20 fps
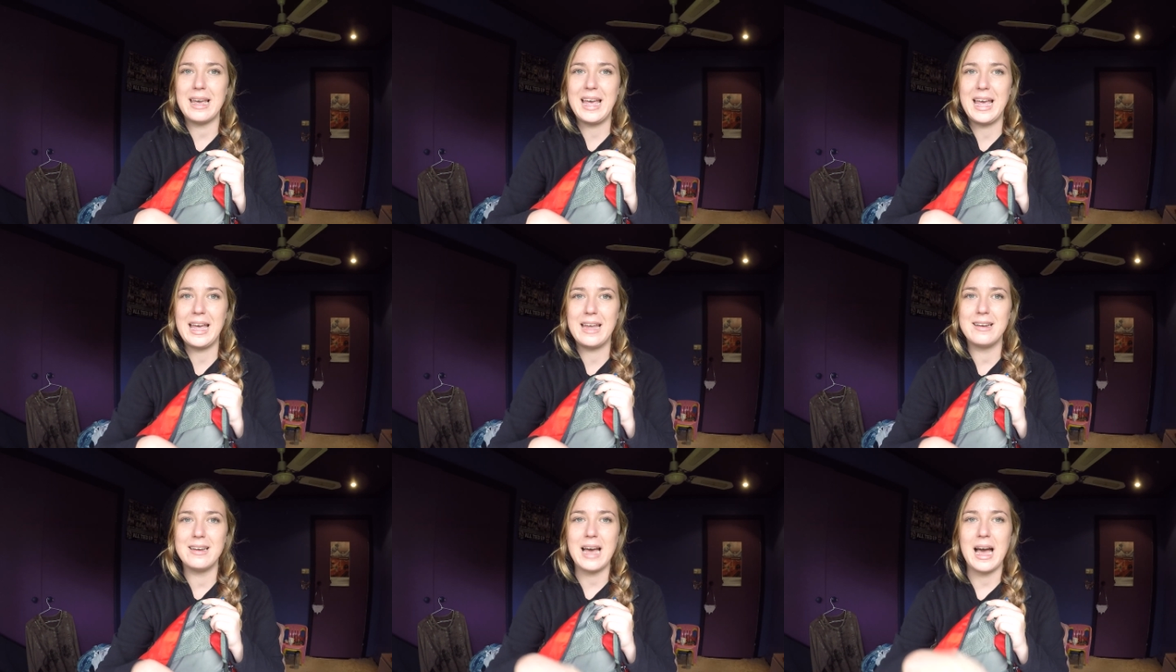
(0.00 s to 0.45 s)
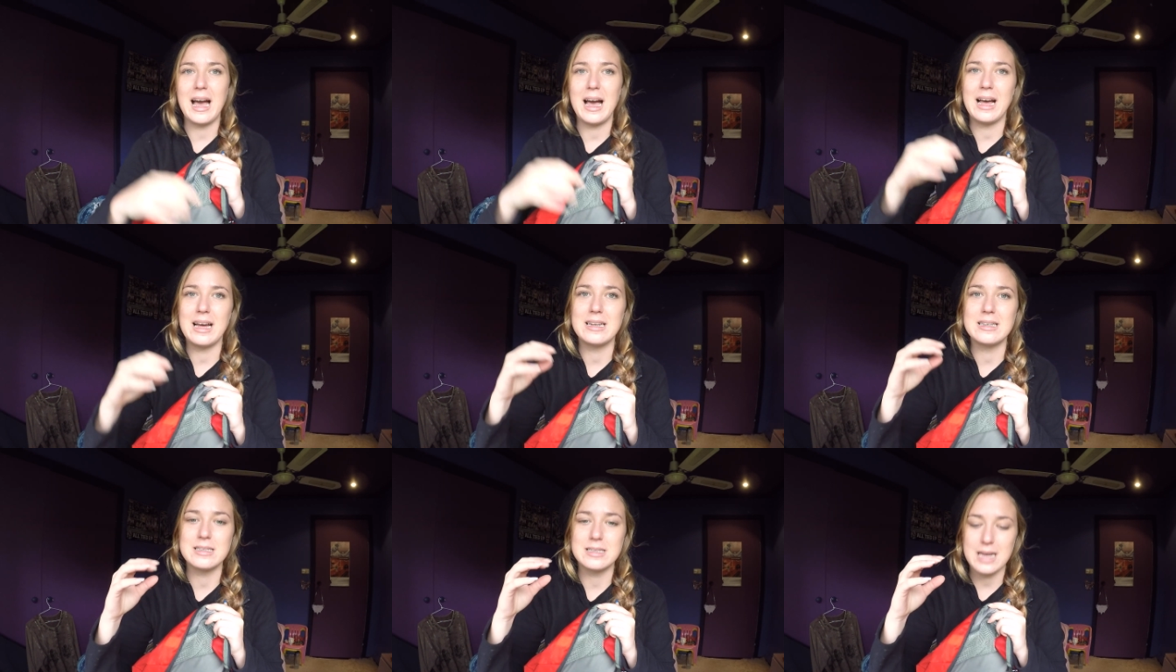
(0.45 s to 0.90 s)
in
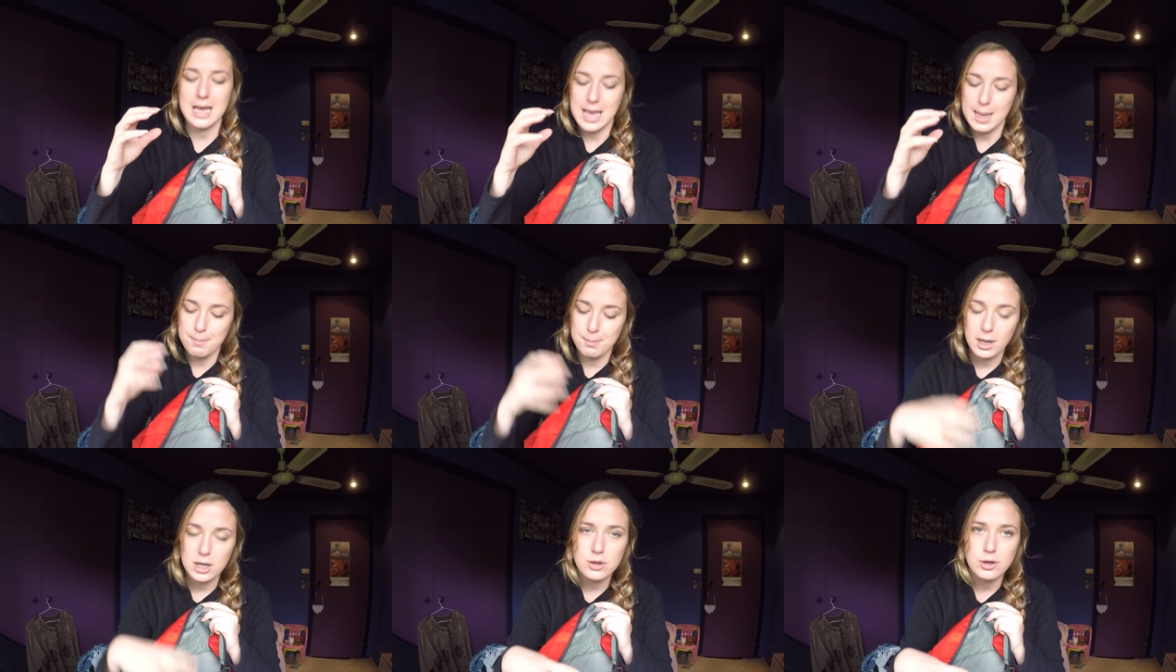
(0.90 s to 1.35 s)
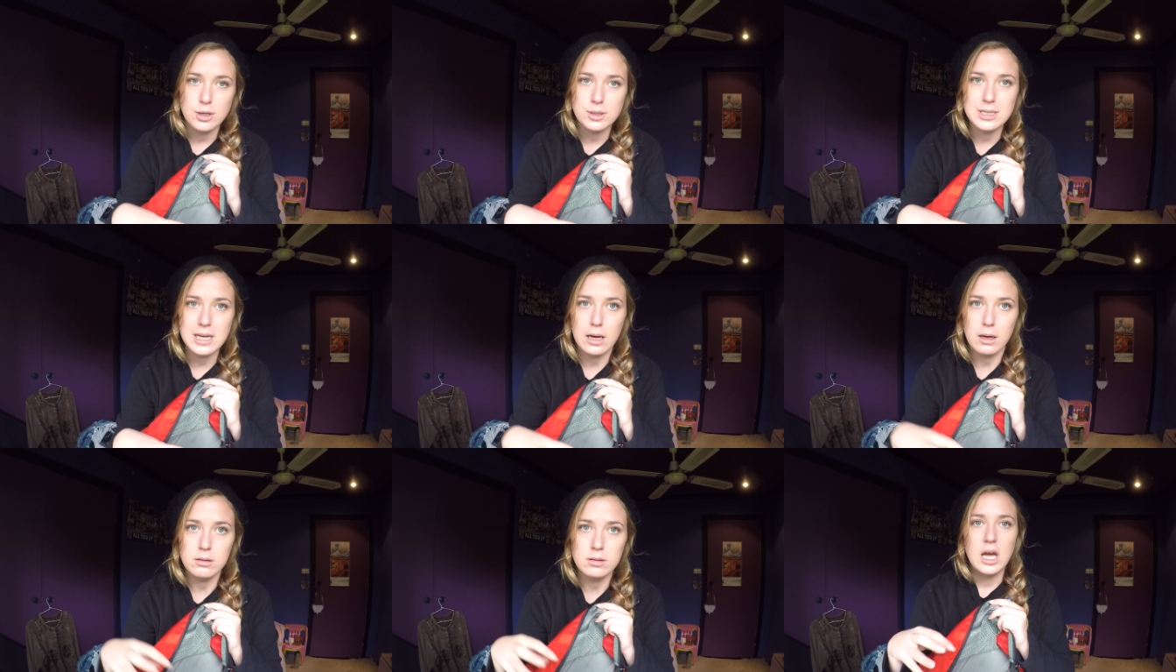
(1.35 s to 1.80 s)
and a micro
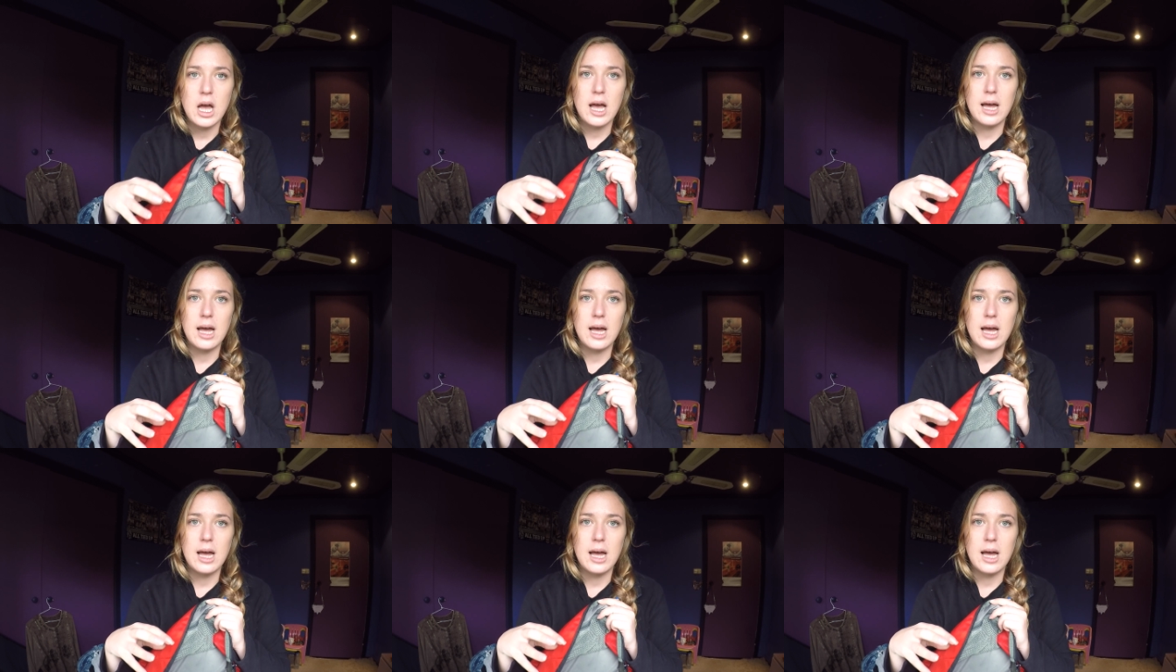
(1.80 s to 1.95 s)
towel,